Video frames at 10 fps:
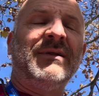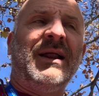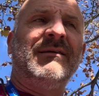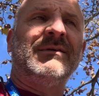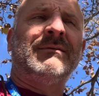
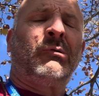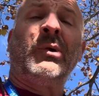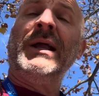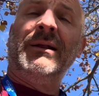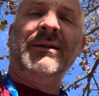not even
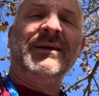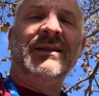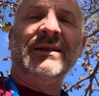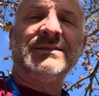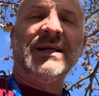real
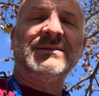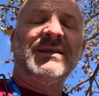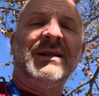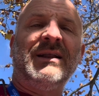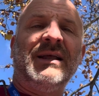in the sense
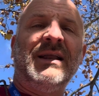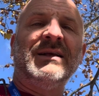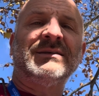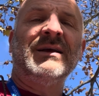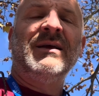that it
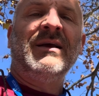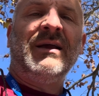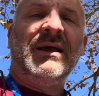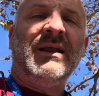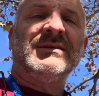is
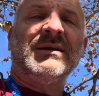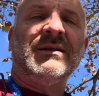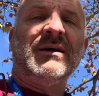a